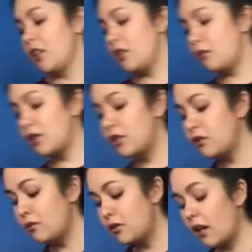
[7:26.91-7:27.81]
You can
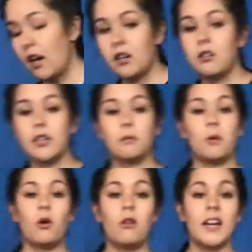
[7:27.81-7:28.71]
use a clear
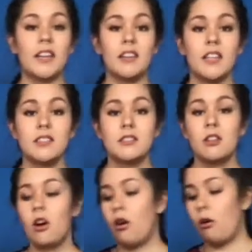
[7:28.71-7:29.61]
bowl like this,
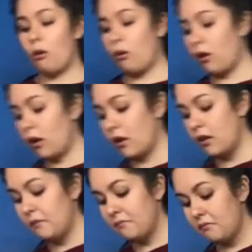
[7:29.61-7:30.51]
or
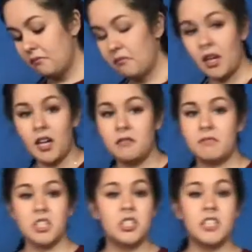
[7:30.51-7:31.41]
a
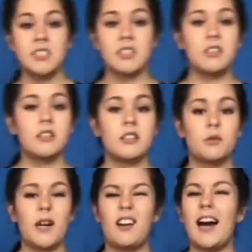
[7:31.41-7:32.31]
dish that isn't clear as
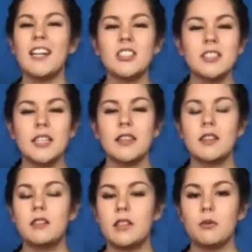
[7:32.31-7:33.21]
well. I just like the
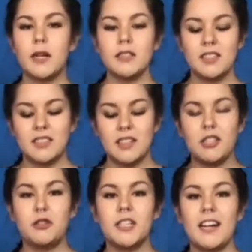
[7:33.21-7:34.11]
clear ones because then
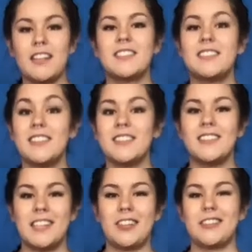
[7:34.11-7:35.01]
you can kind of see the
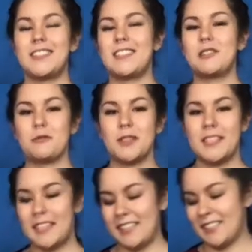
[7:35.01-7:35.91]
layers and it's really
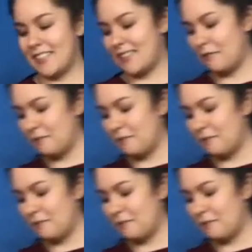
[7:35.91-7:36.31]
nice.